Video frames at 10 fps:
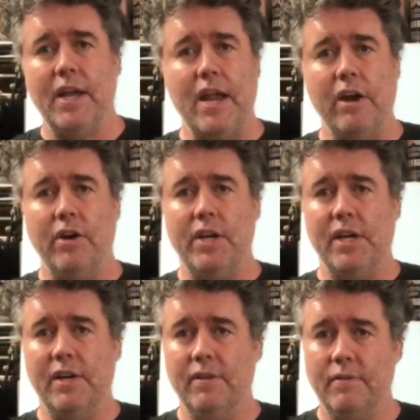
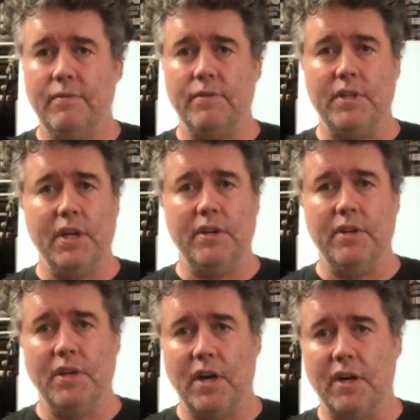area for the
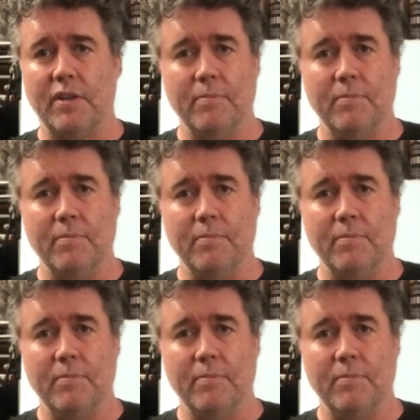Underdark.